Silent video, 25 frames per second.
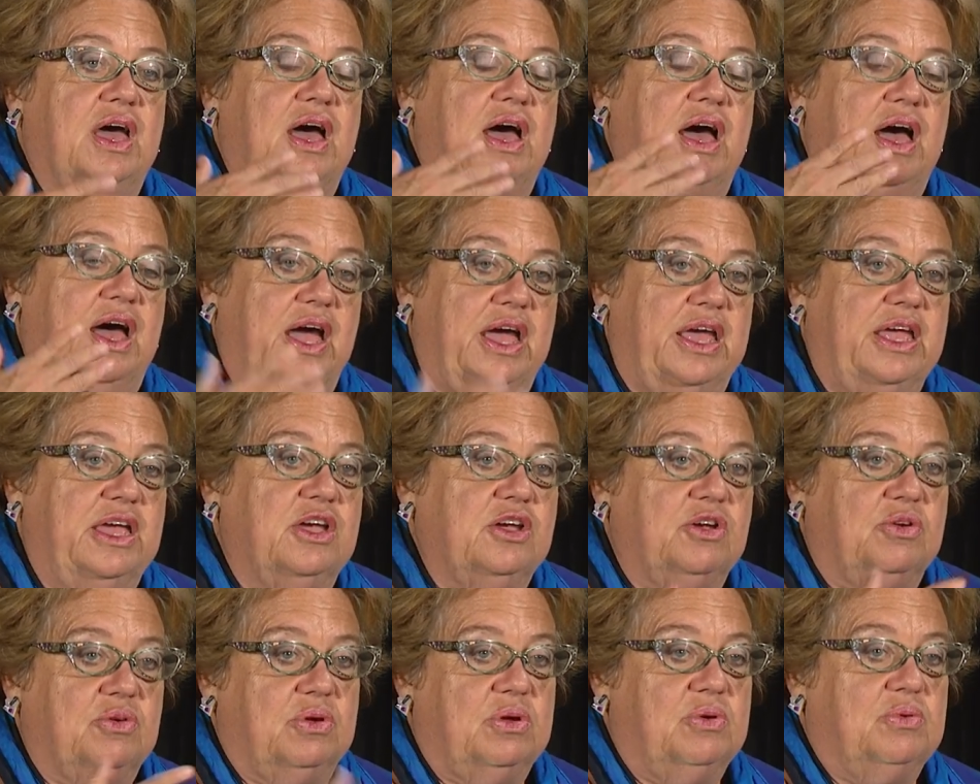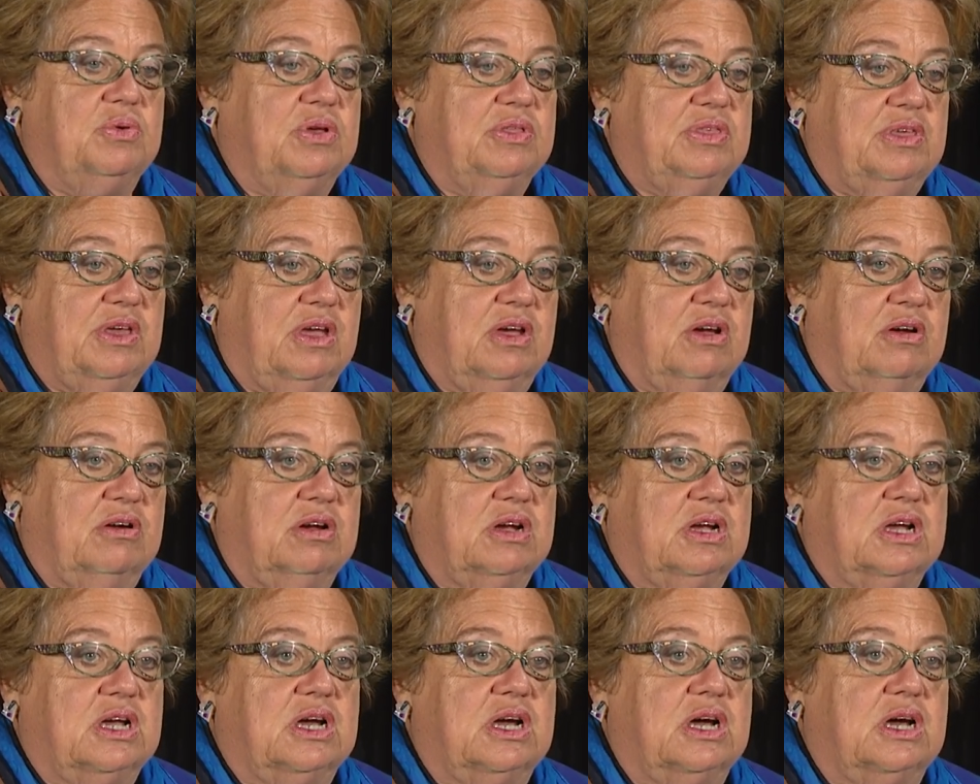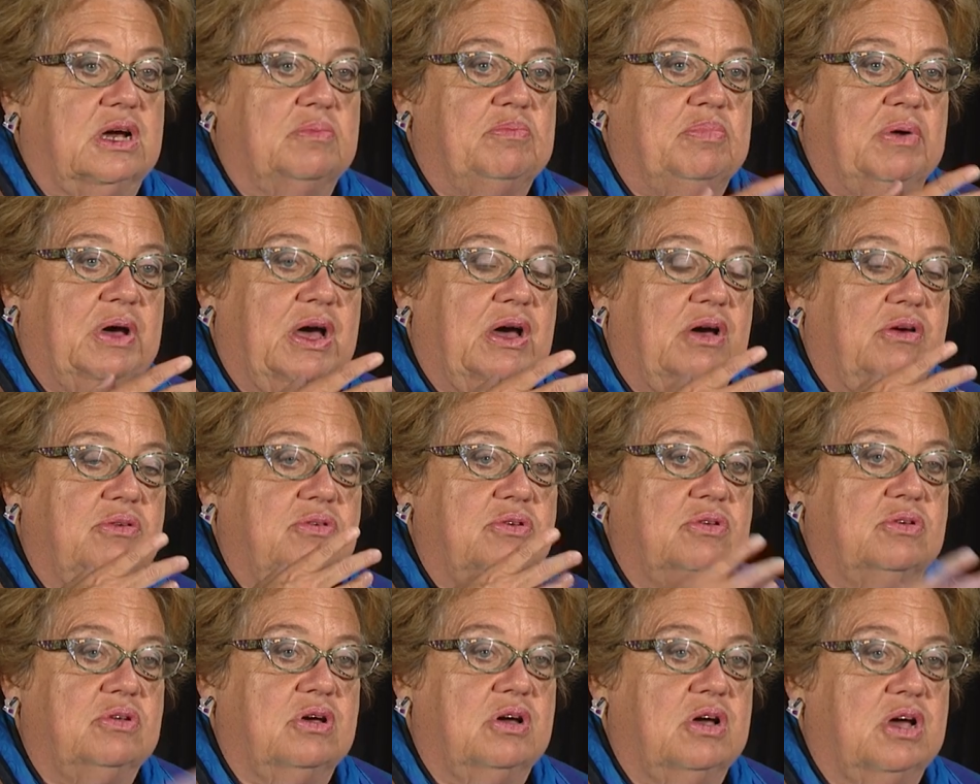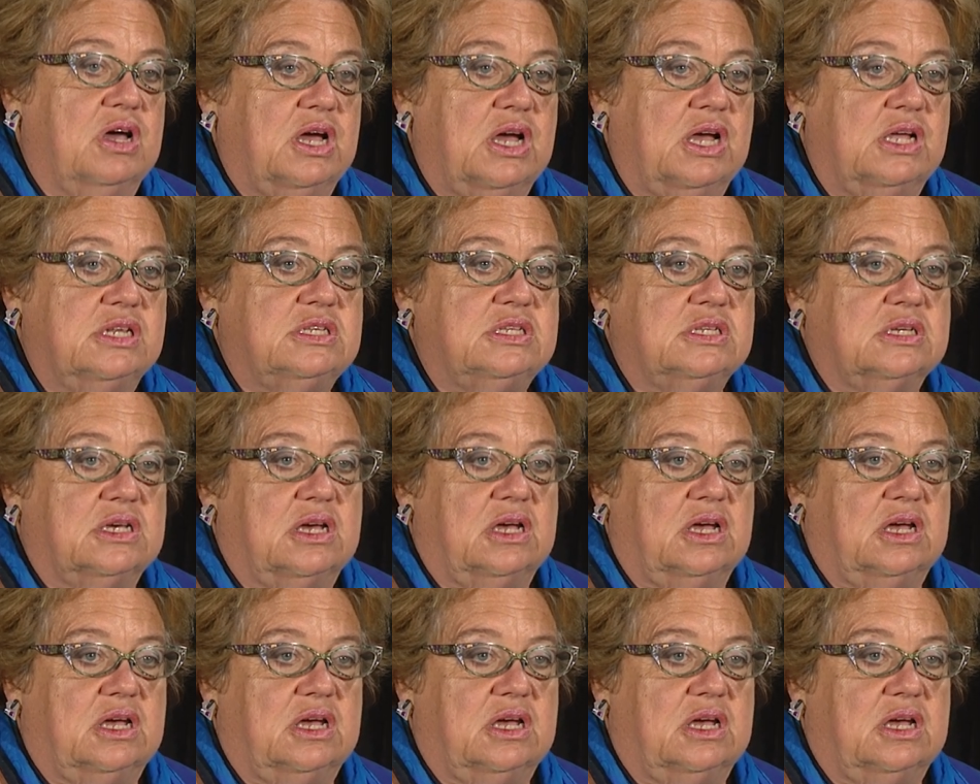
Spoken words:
I agree with Erica about not